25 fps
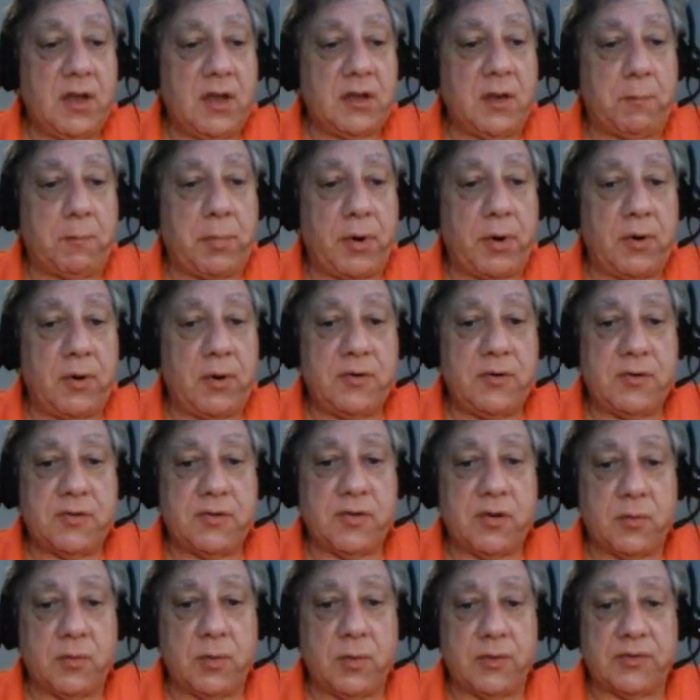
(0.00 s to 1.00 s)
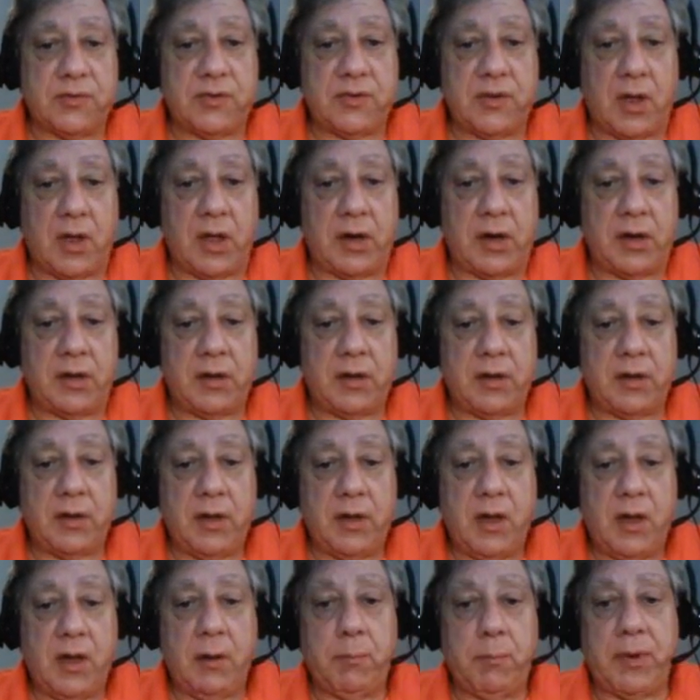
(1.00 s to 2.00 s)
The purchaser will sign it,
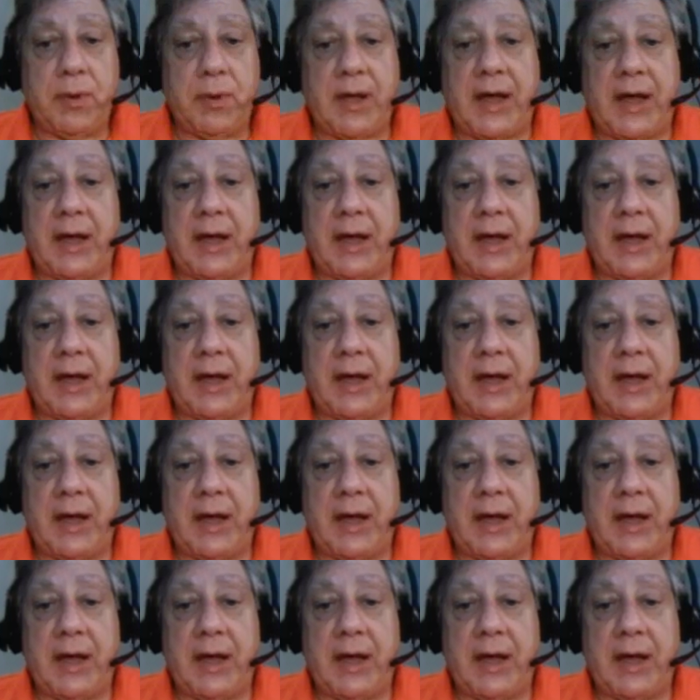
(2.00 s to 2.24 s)
but